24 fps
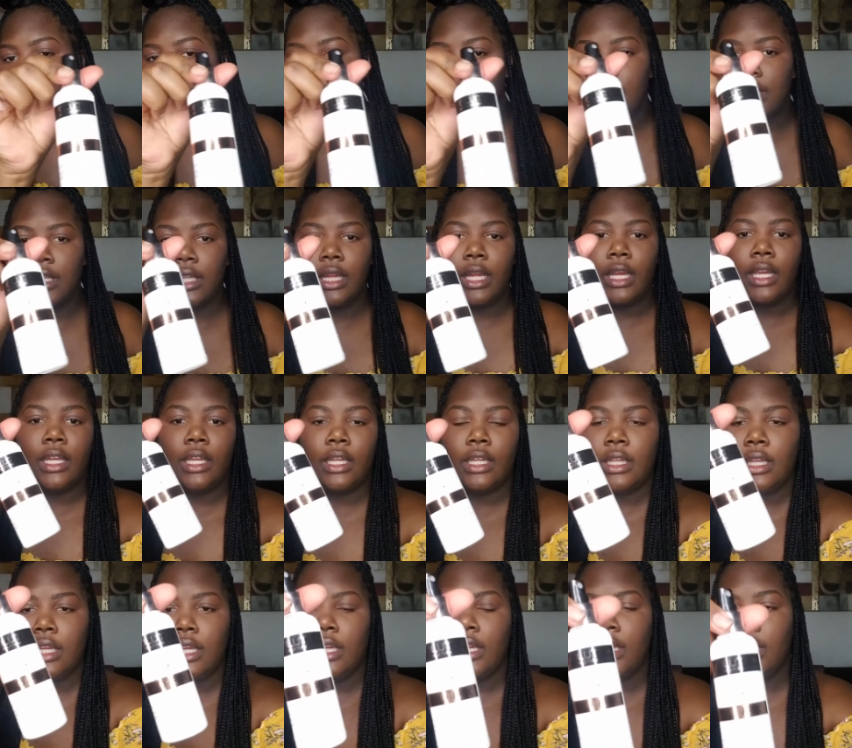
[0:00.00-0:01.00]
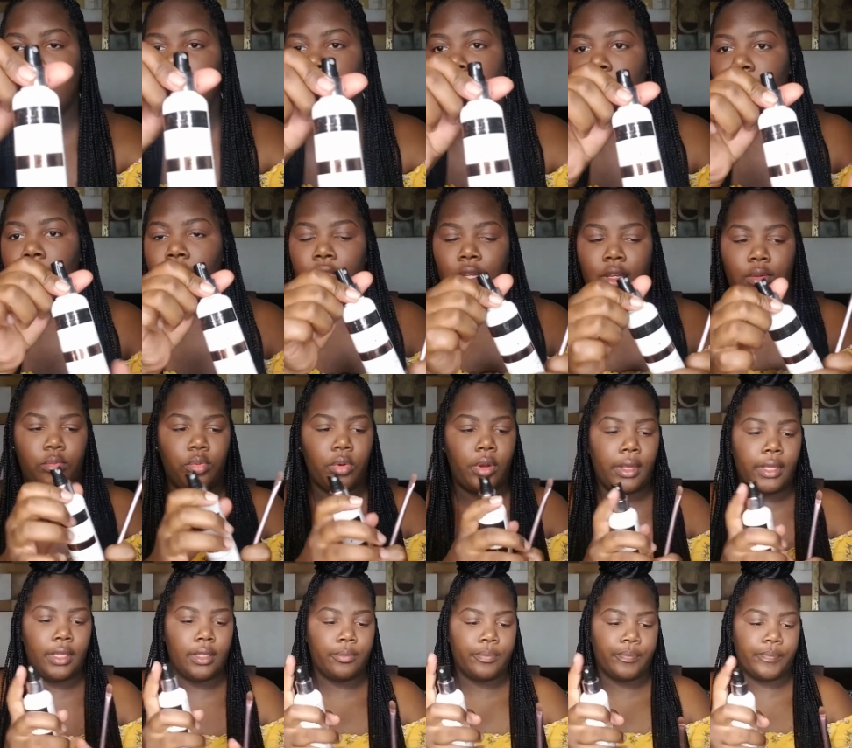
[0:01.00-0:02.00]
because the light is so dang
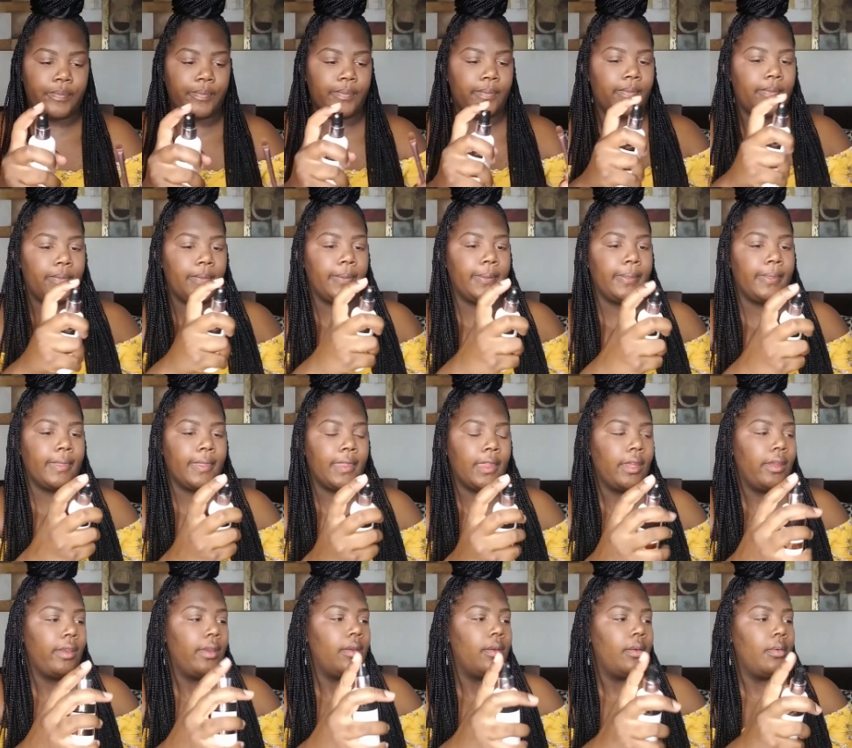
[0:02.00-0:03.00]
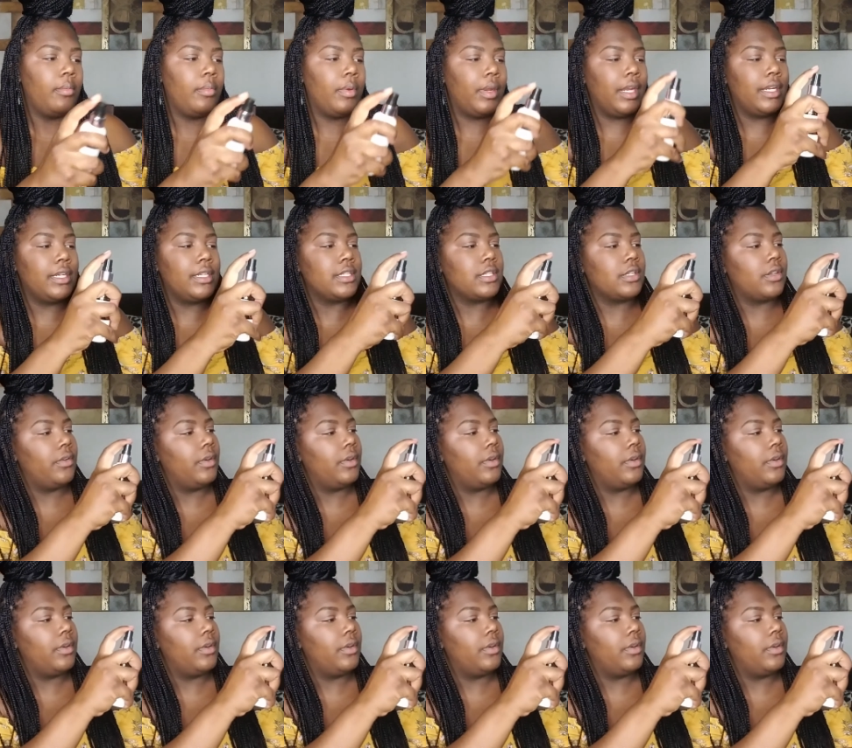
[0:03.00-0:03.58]
bright. But I just